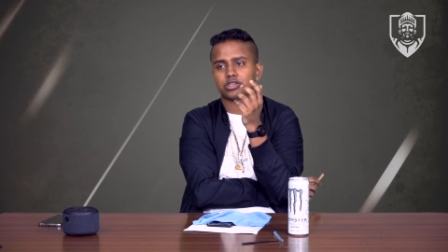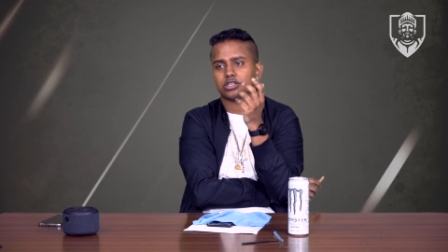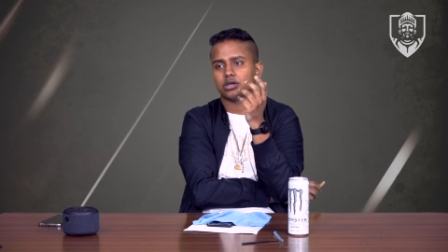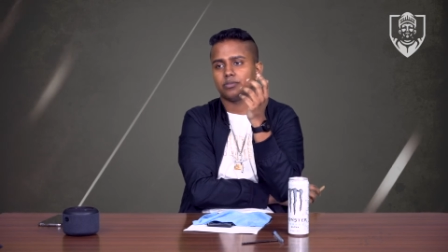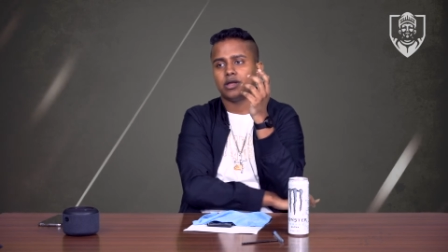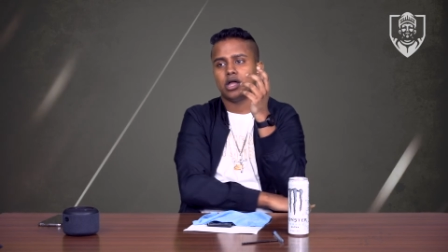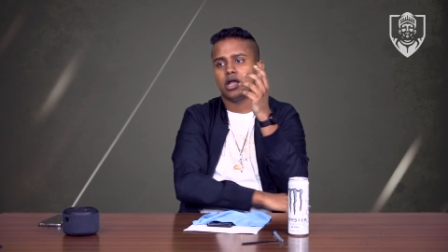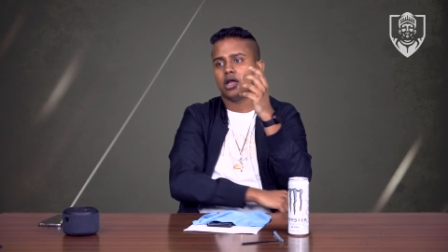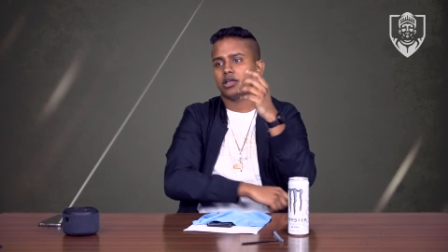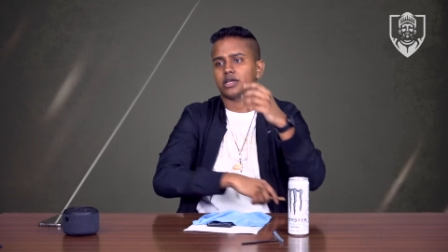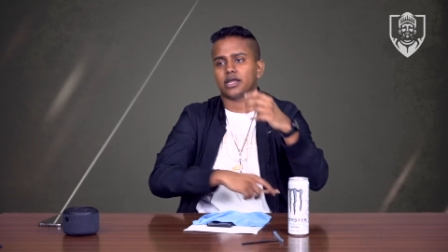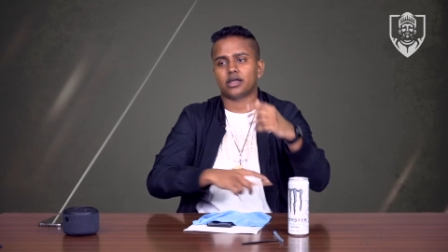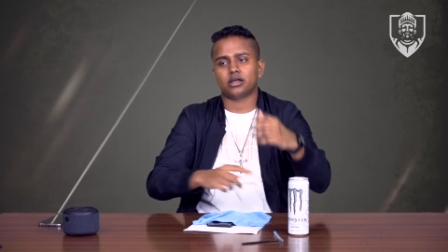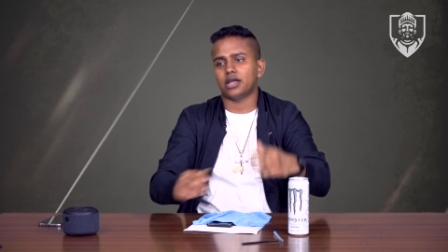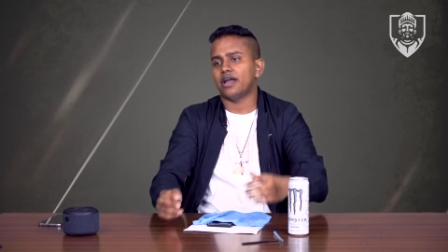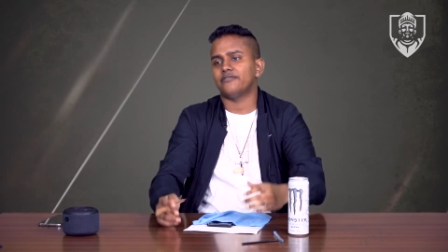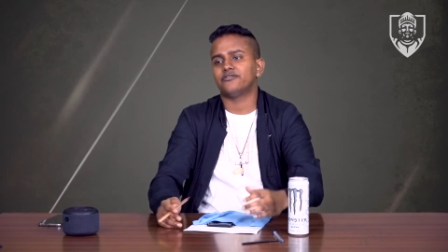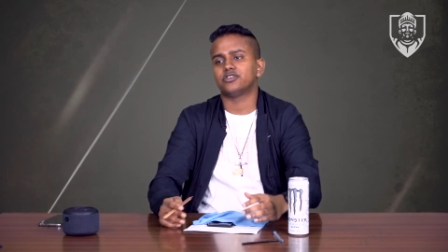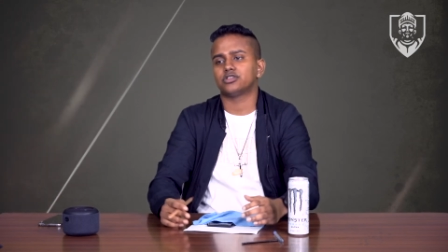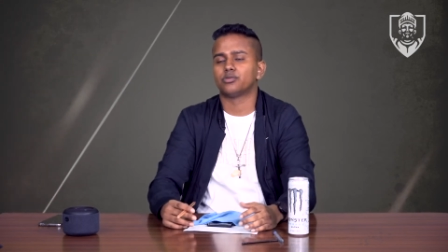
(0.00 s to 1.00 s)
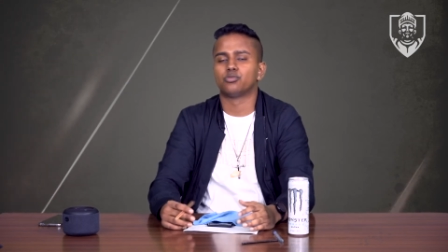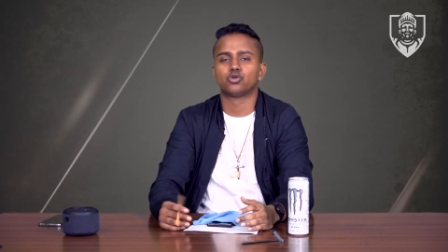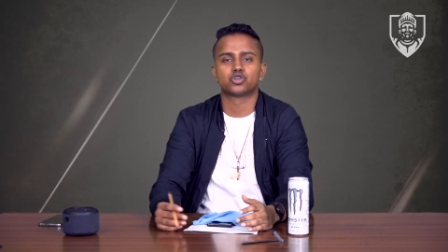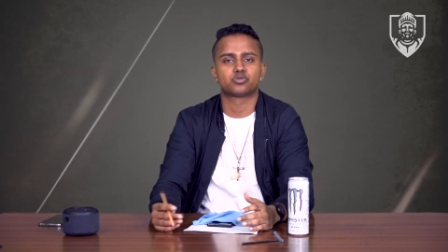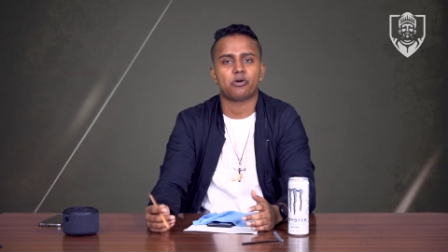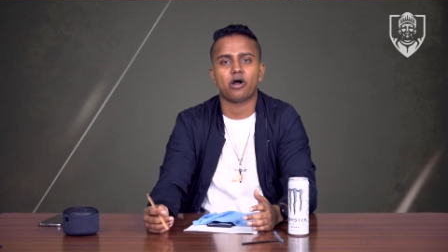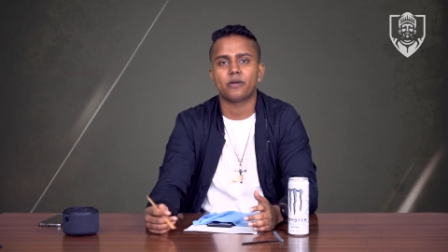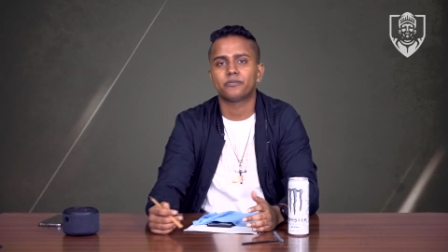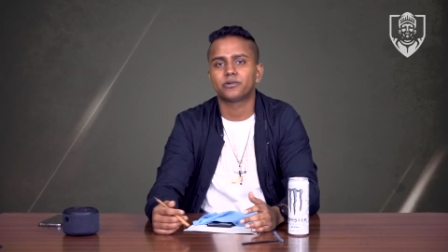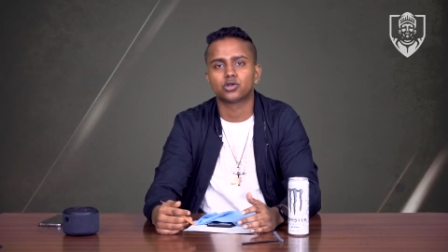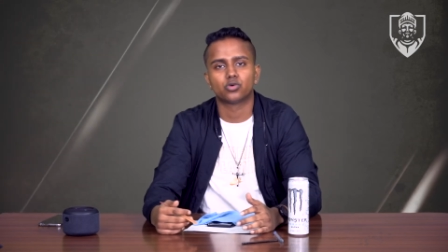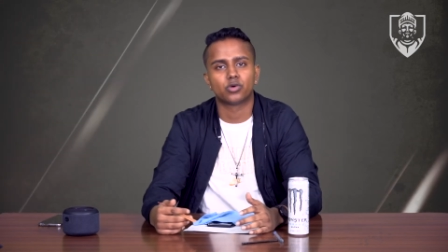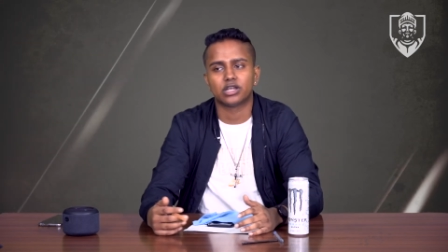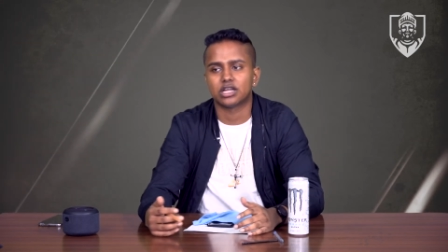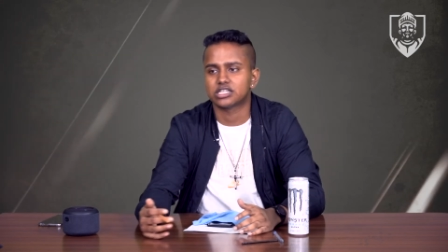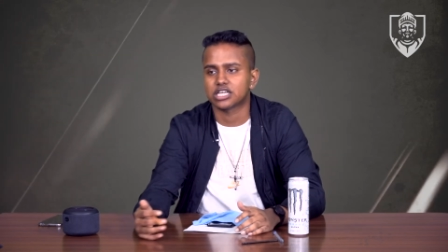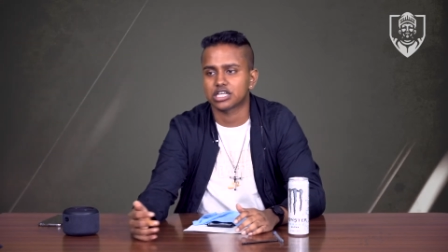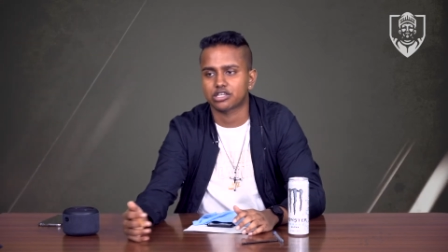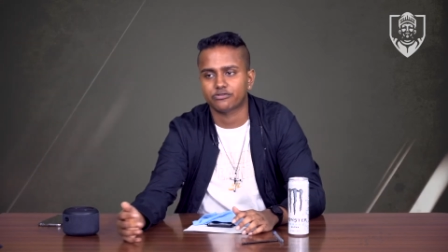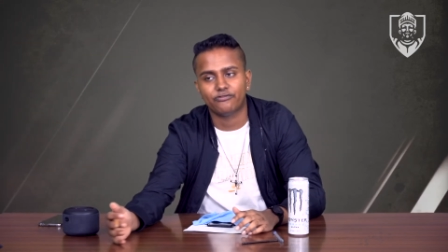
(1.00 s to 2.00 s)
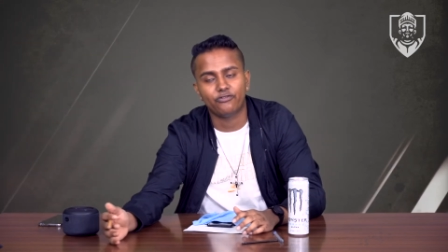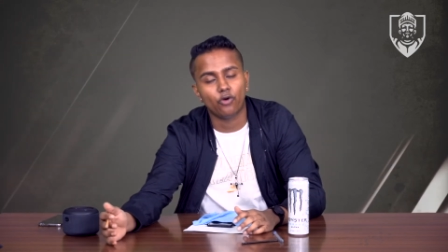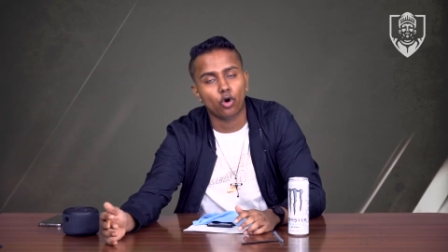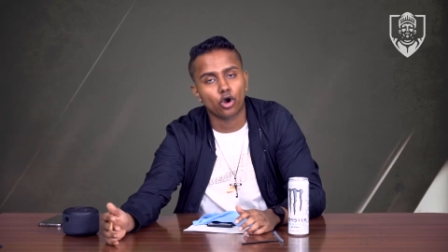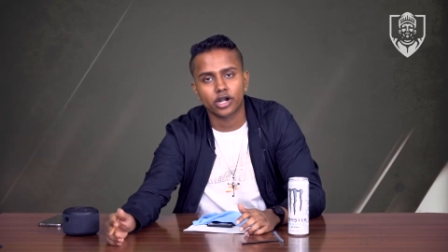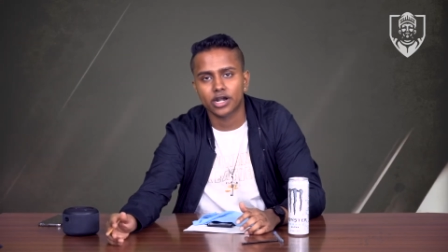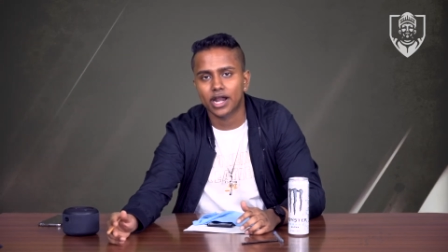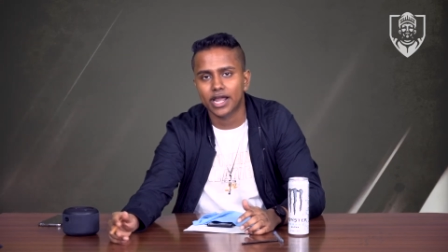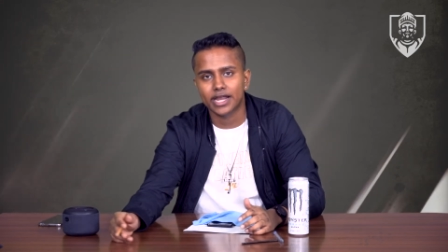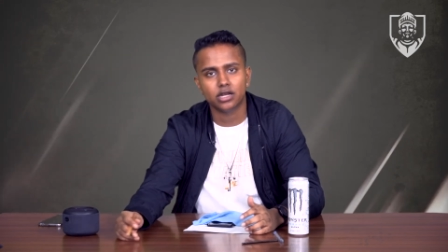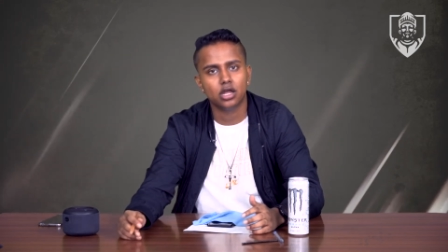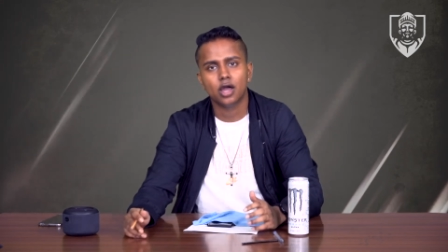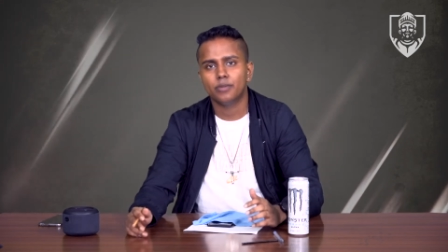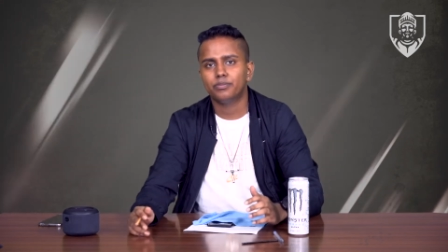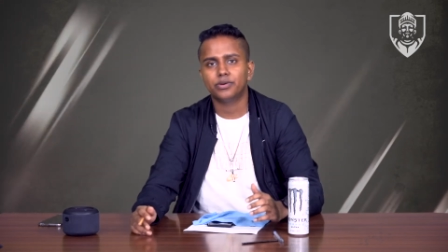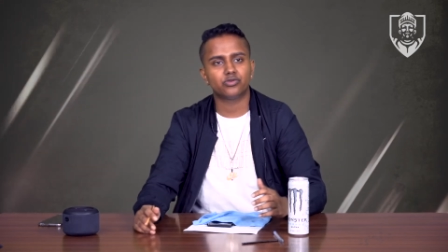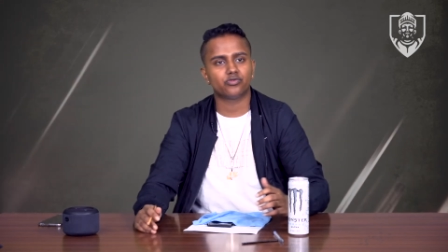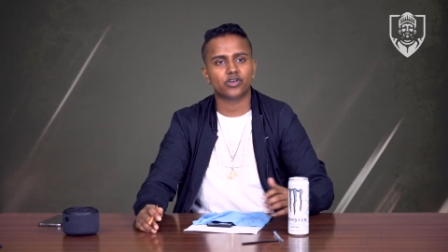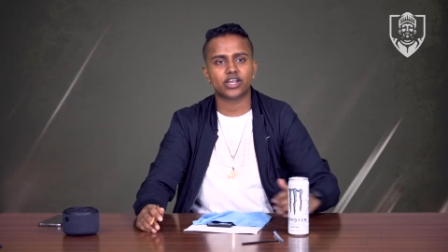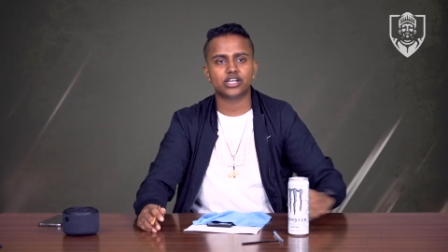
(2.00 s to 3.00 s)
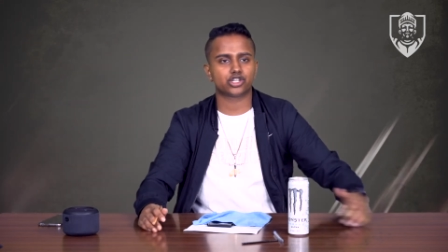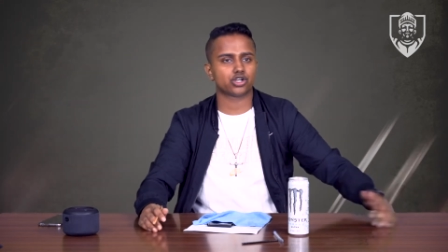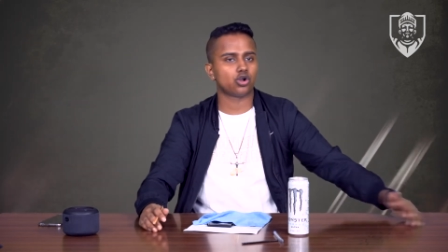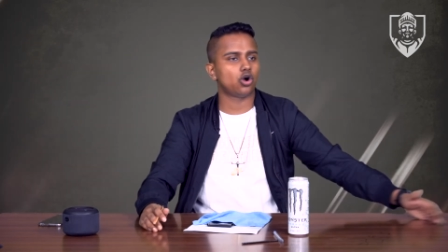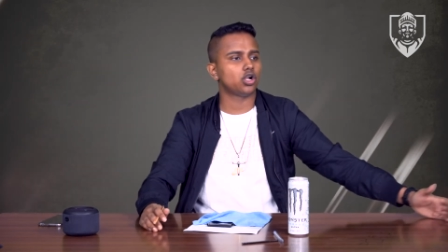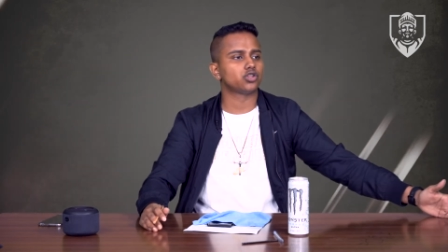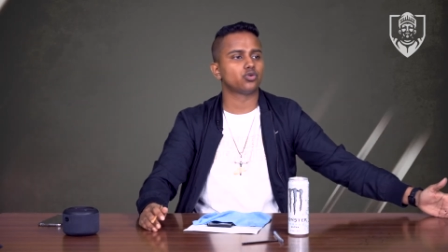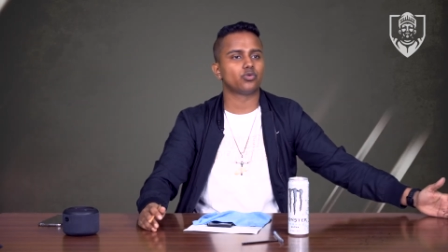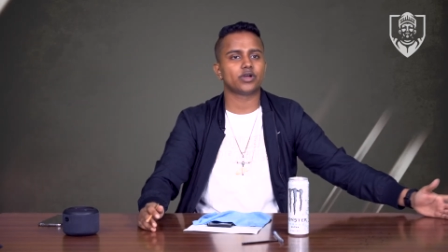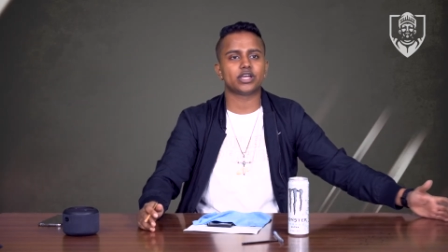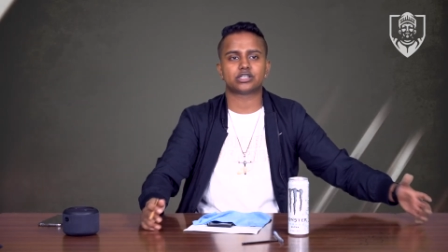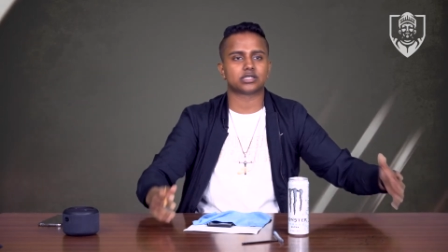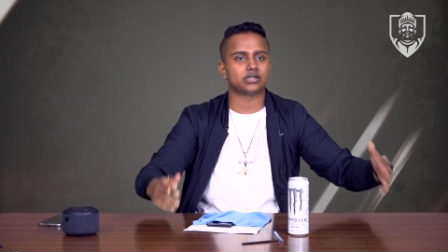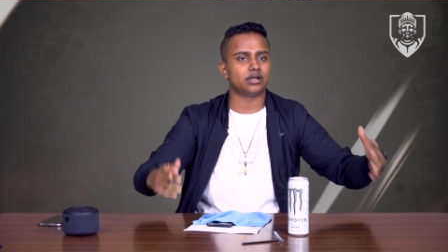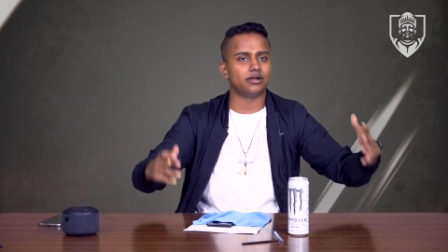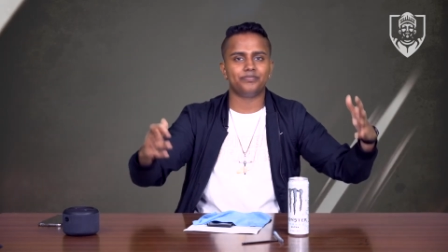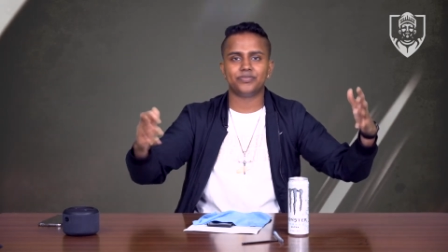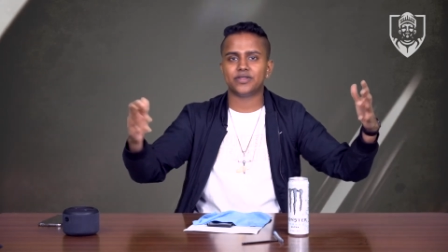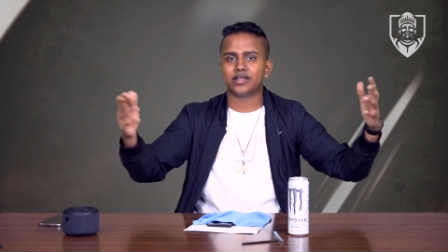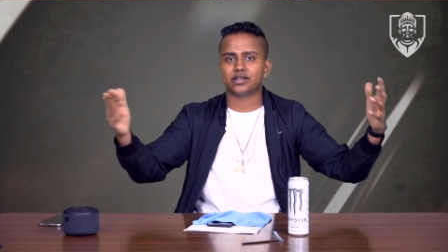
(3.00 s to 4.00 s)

them. Every, the most popular one, let's say, is Fortnite, but ranging all the way to,